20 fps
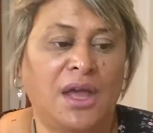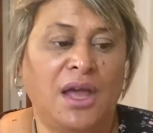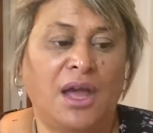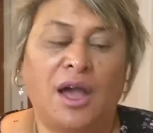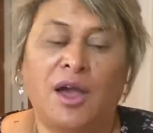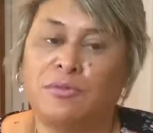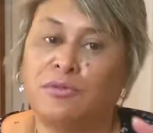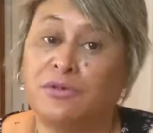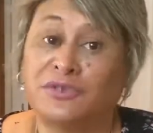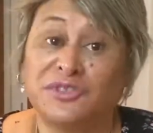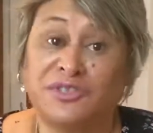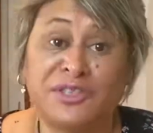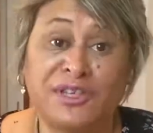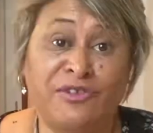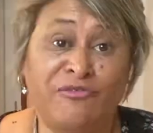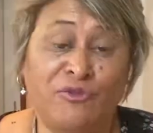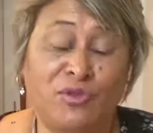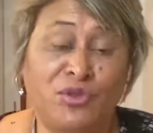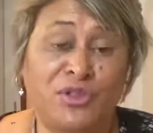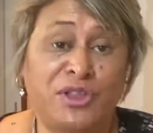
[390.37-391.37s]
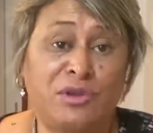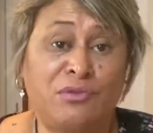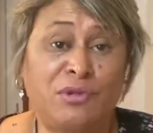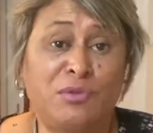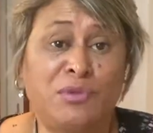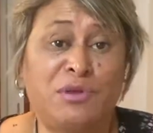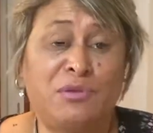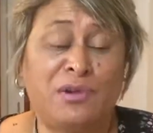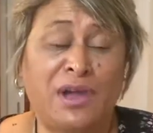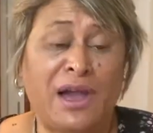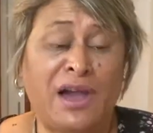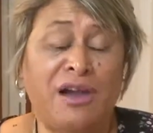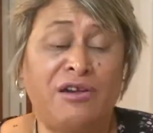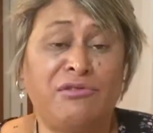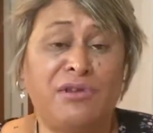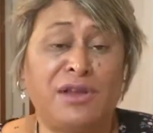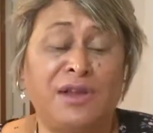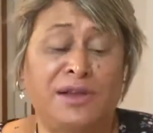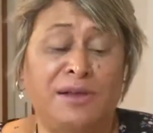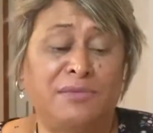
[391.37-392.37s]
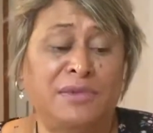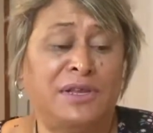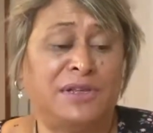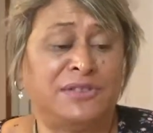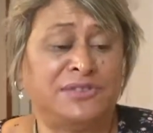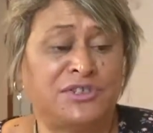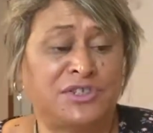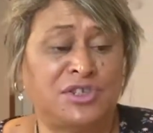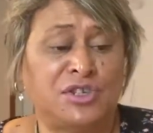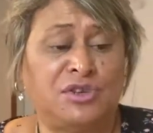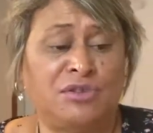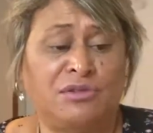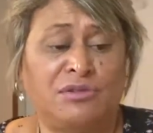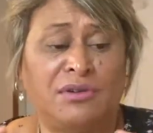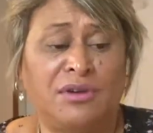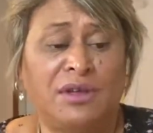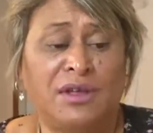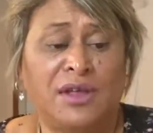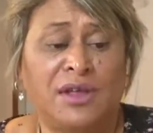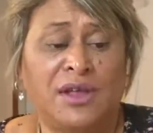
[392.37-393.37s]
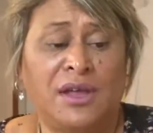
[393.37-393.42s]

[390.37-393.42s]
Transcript: Because therefore, then when we are in a secure